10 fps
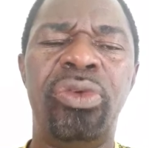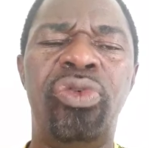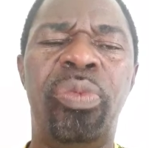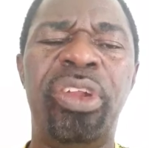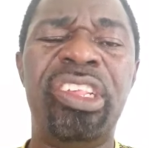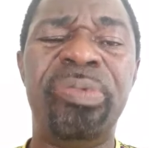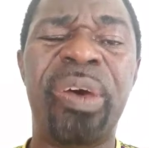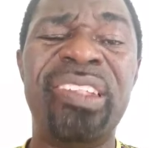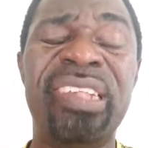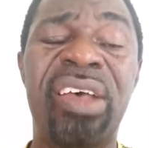through
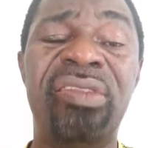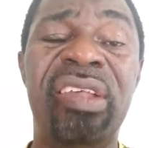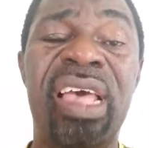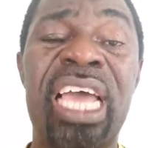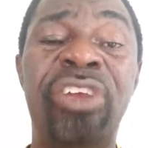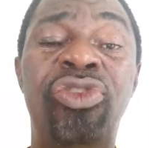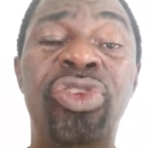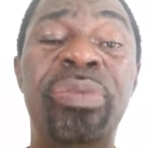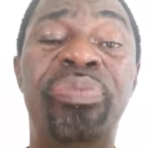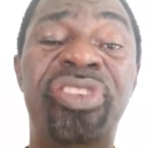Potiphar's house and
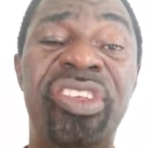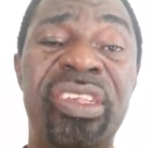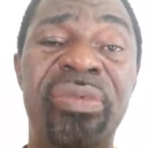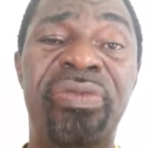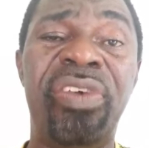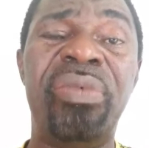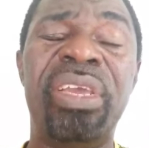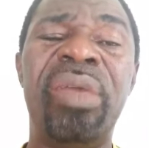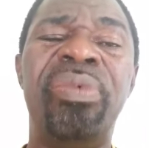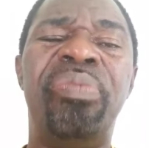through the prison before he
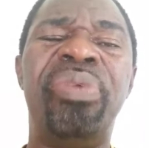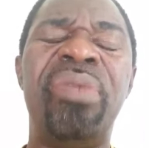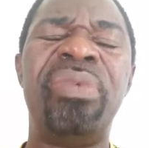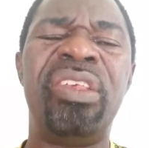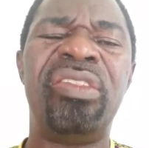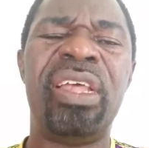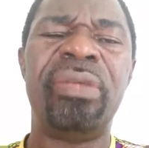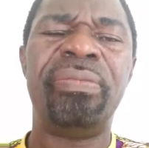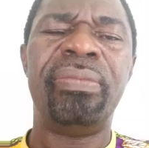became the prime minister.